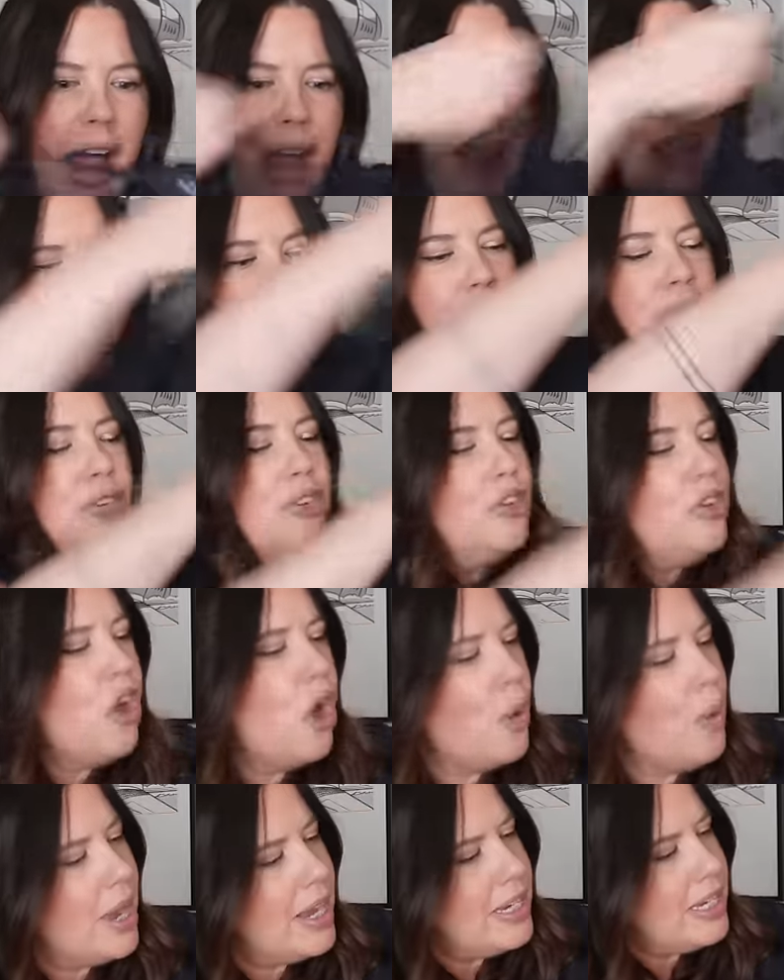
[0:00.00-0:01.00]
I have
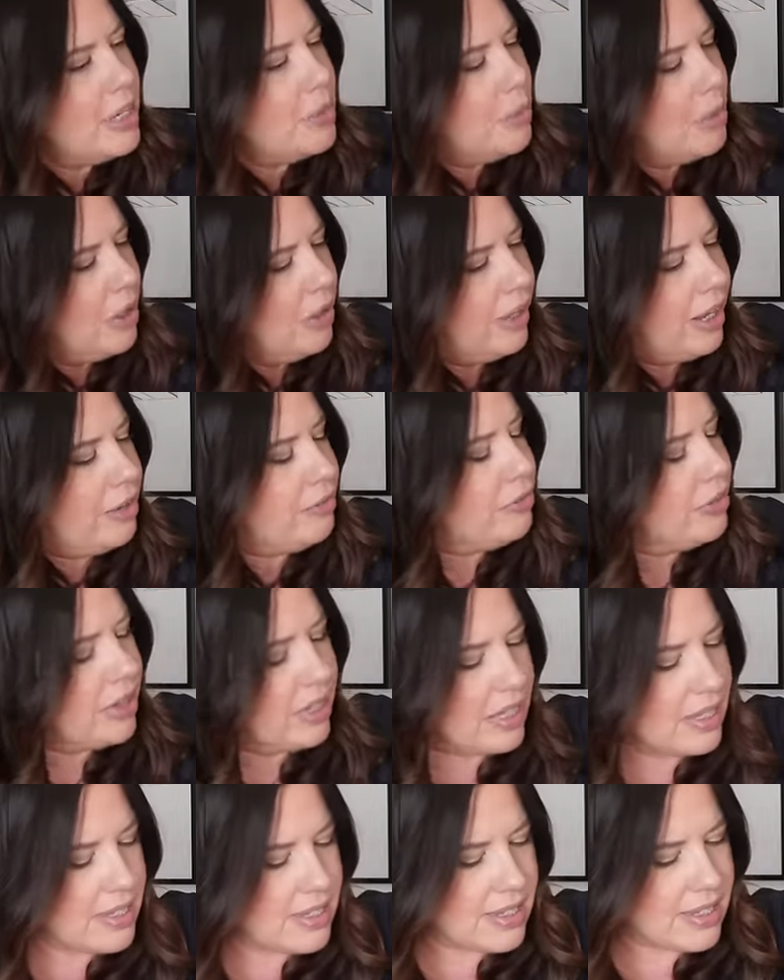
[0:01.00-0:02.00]
no idea what I'll get for
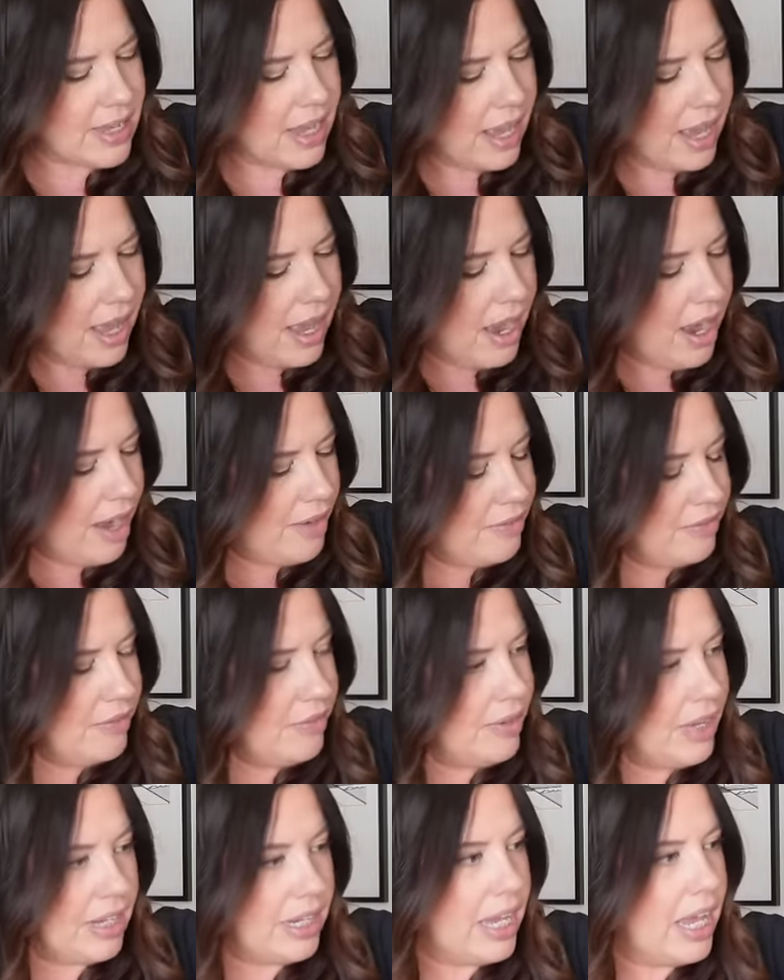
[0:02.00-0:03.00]
this. I've,
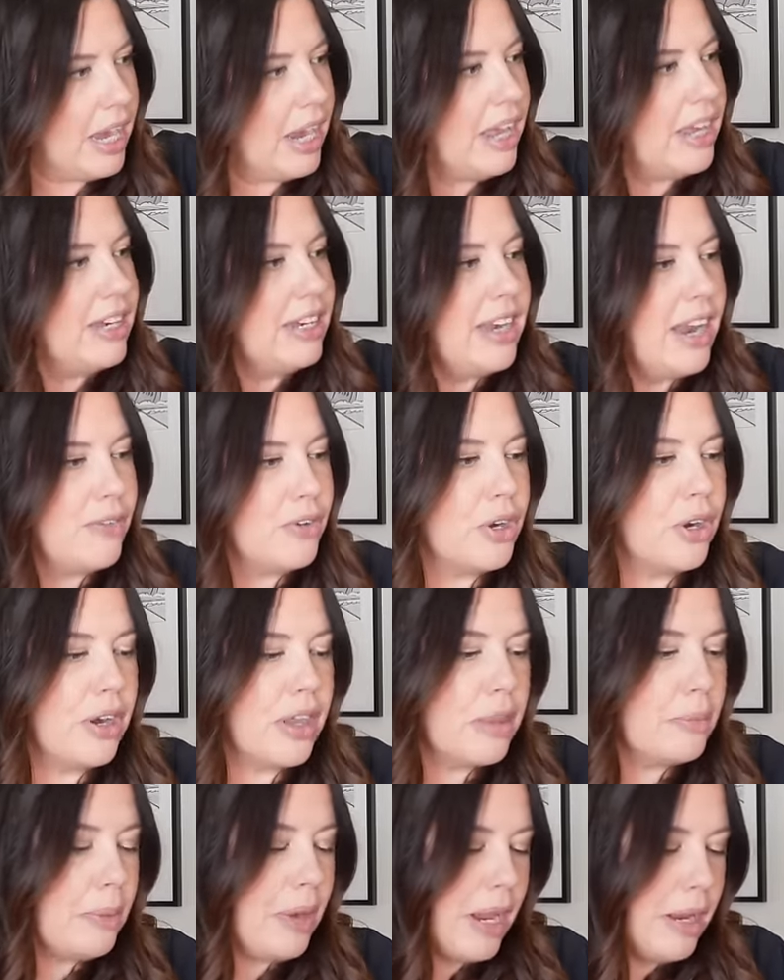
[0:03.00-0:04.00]
again, I'd never heard
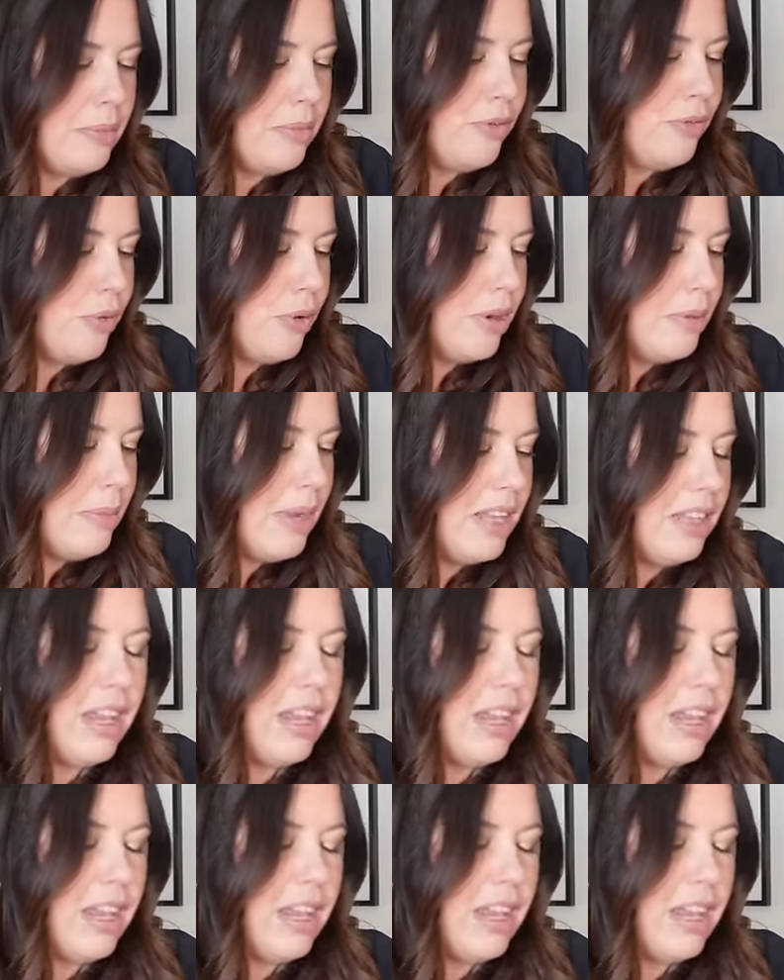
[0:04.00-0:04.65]
of the brand before in my